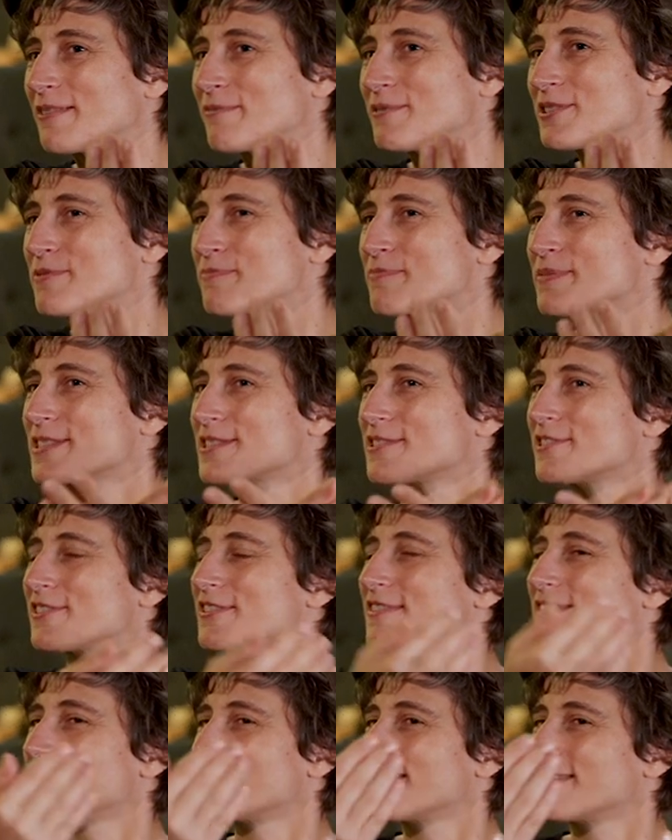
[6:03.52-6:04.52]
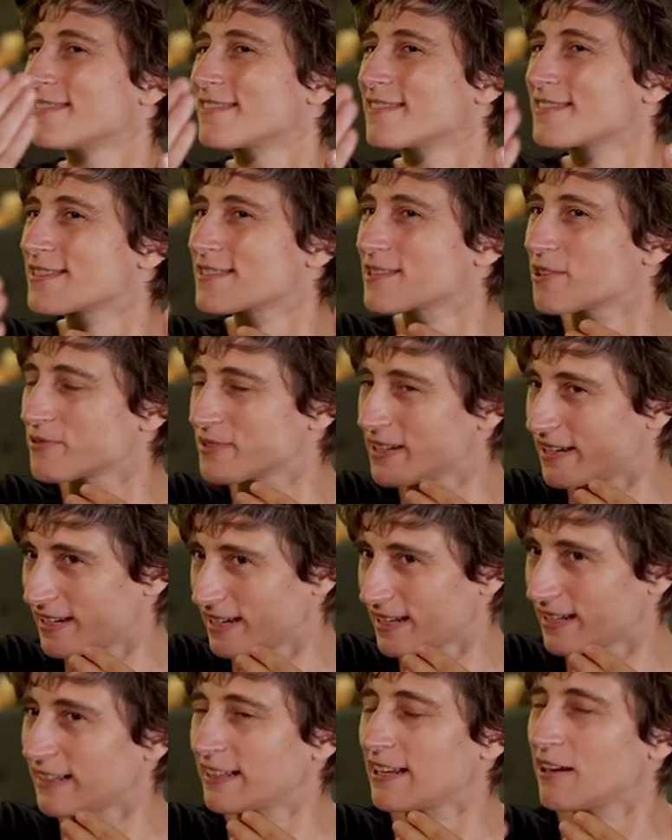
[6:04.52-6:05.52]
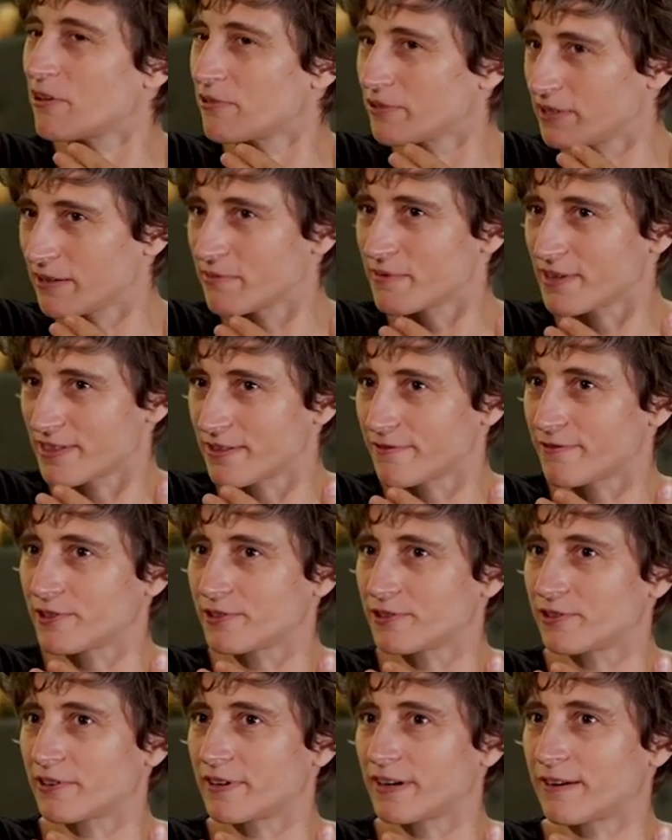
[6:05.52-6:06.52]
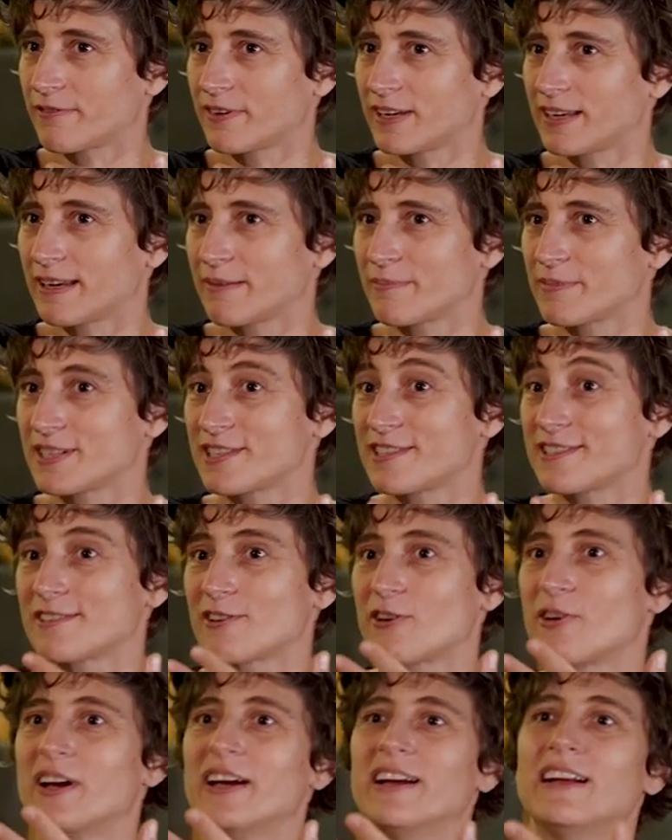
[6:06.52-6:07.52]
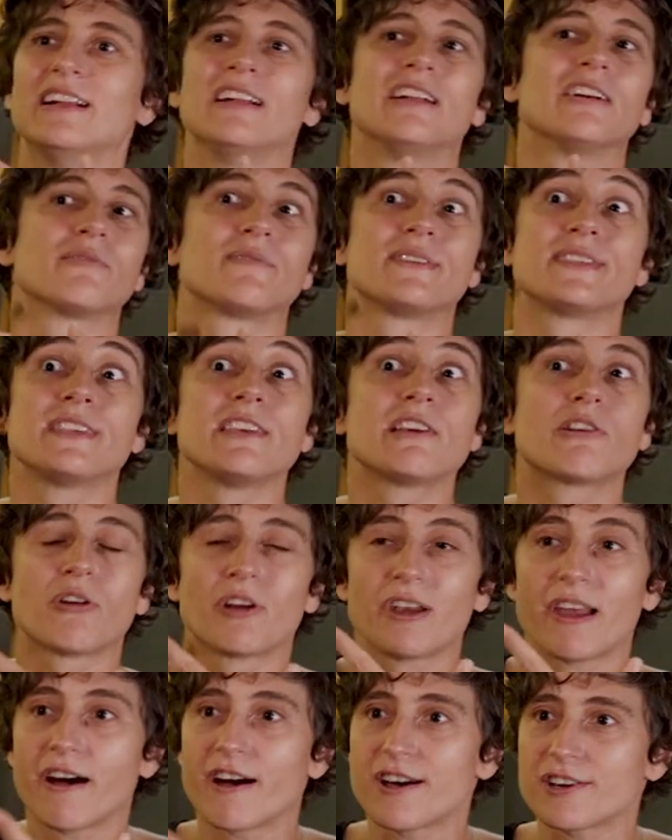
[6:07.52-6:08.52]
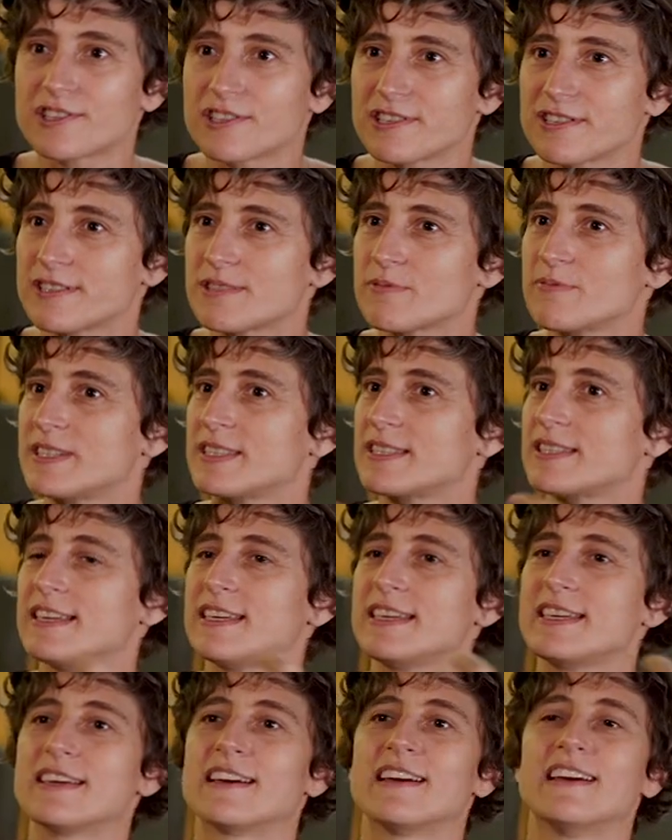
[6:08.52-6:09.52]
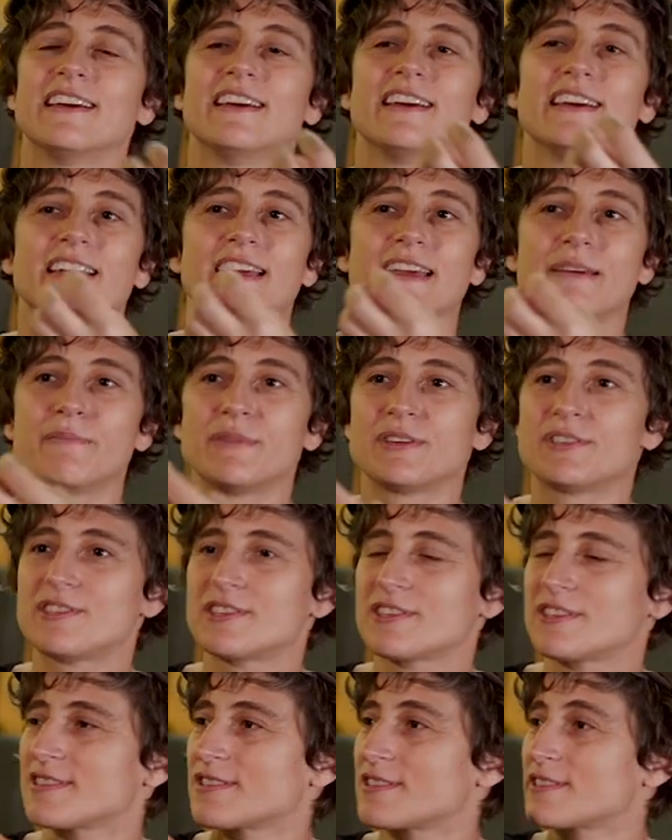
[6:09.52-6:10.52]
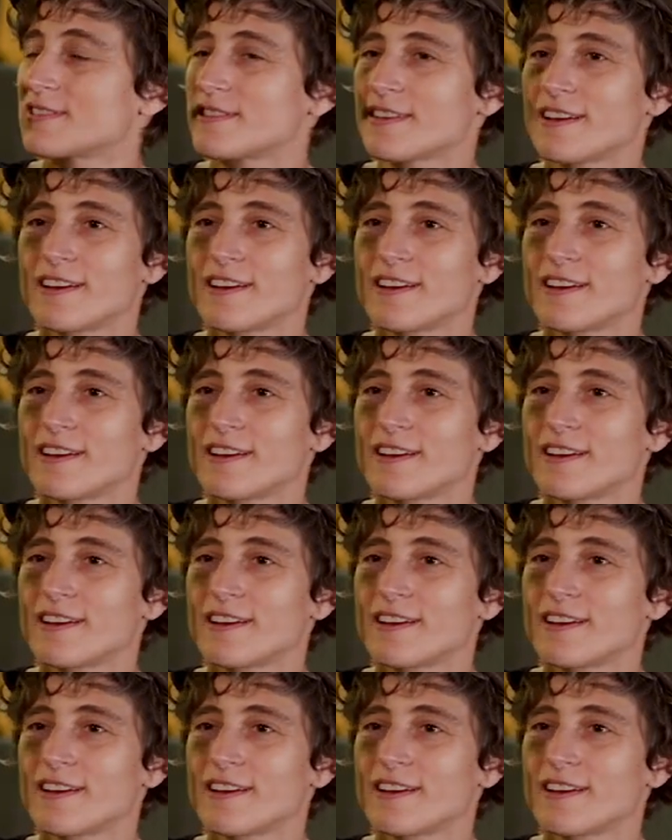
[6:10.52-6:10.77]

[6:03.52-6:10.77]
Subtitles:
image, but not so directly only with the photographic image. So we see collages, we see images